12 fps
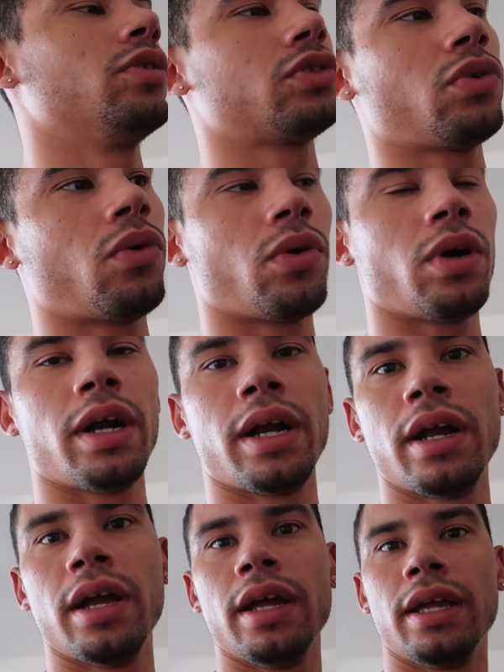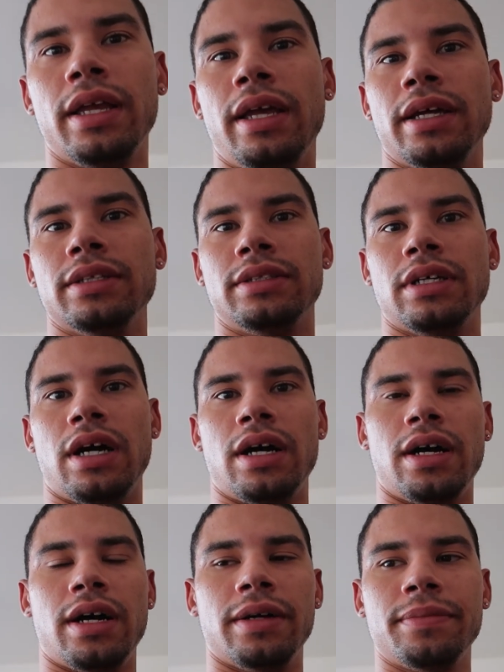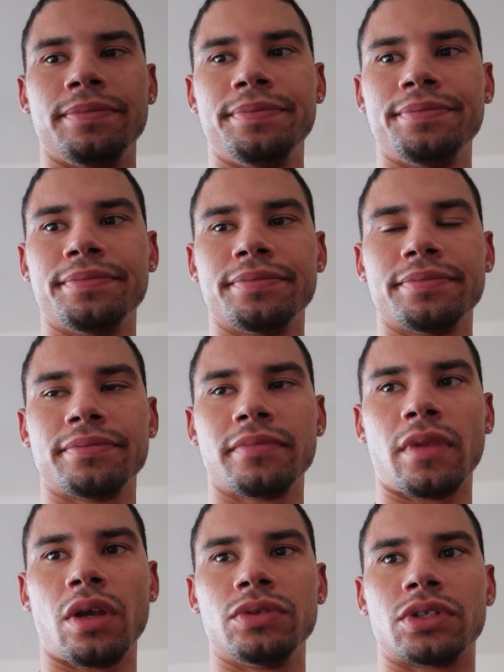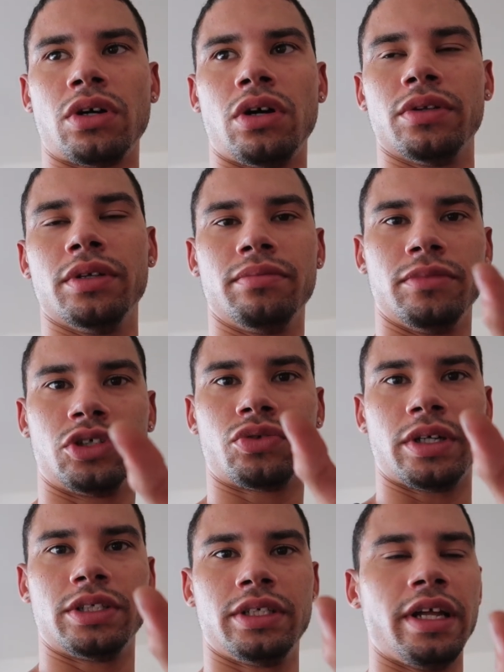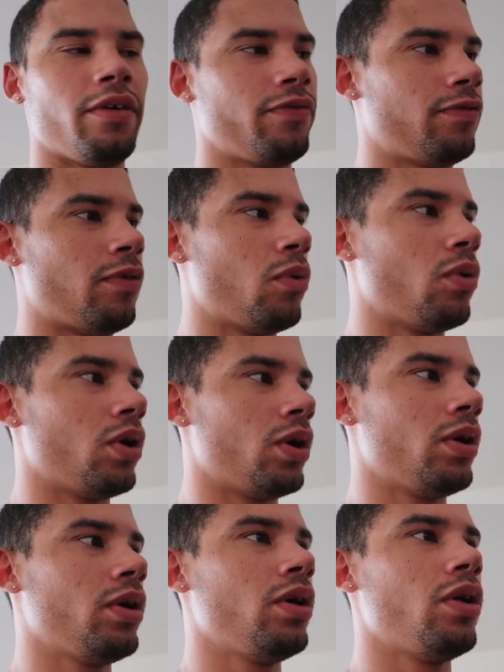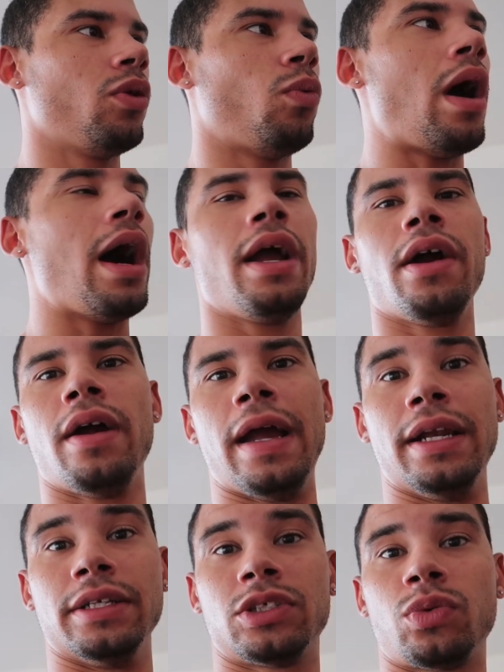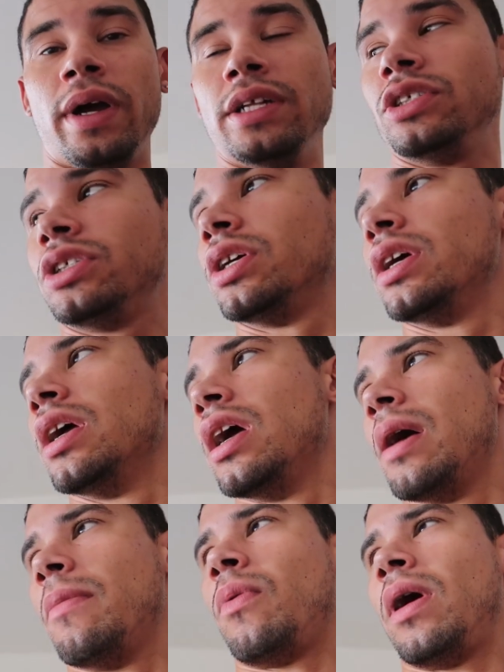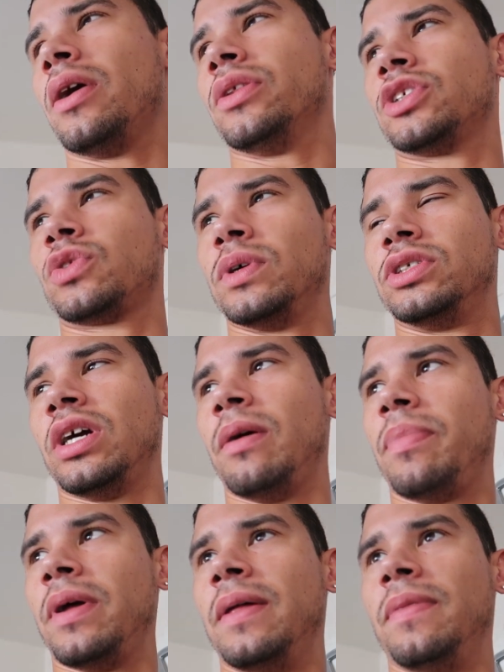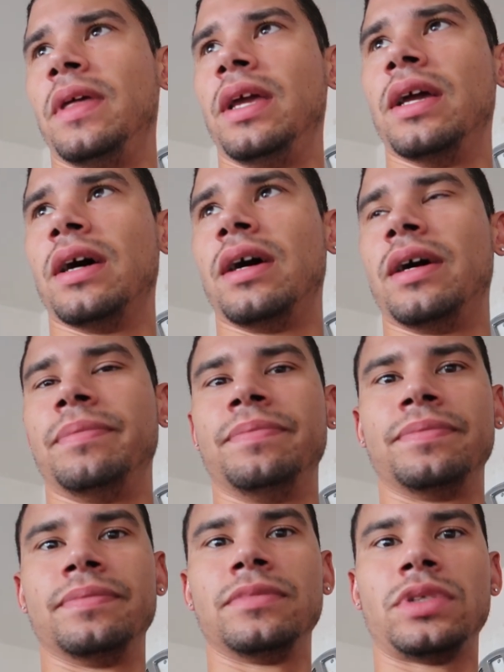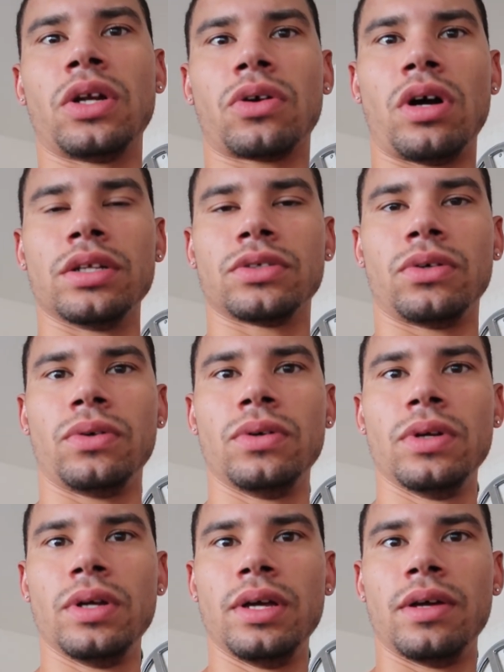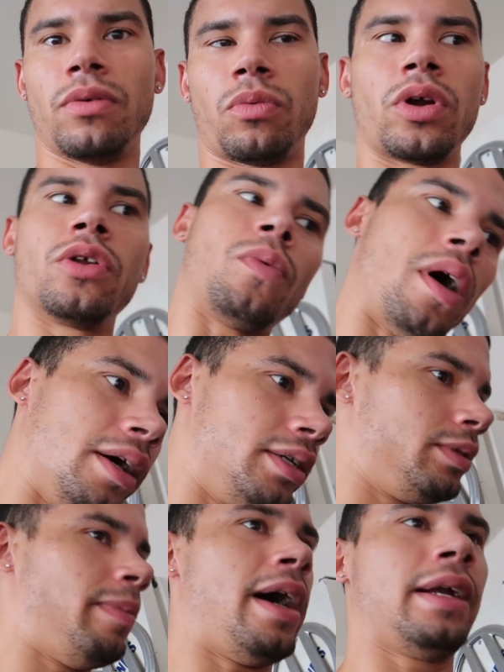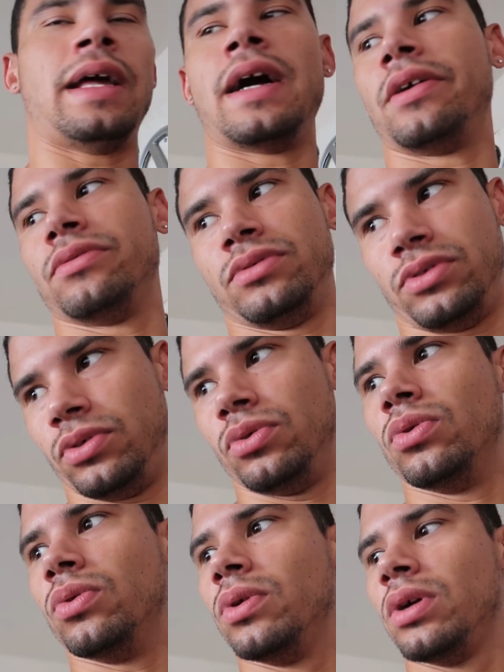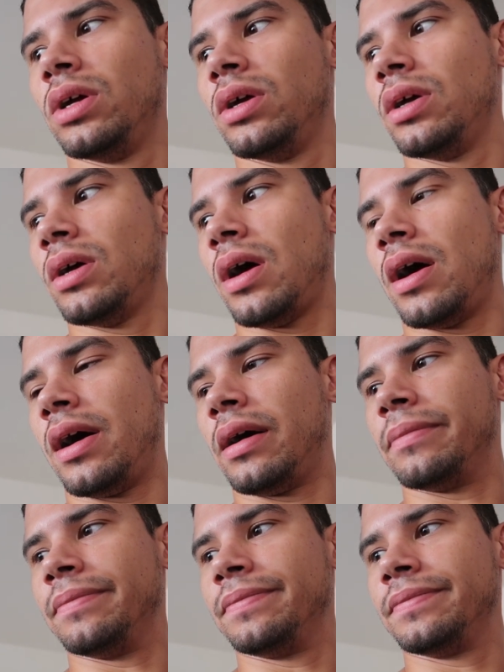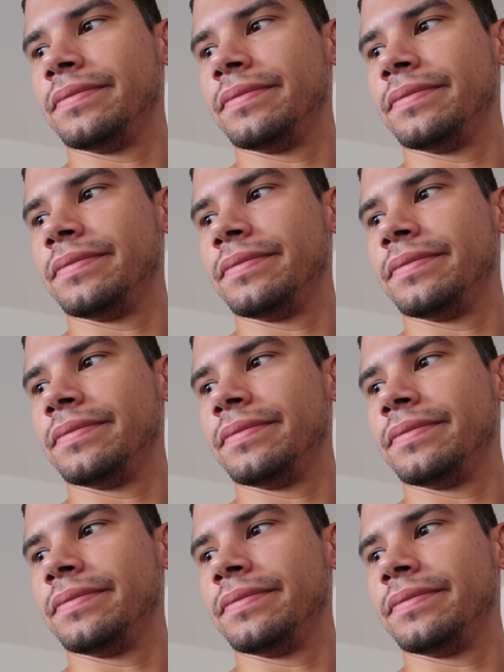to the store, get what's it called, the shrink stuff for the wire and a switch. I'm gonna wire the switch up in the center console and I'll run the wires back down to, I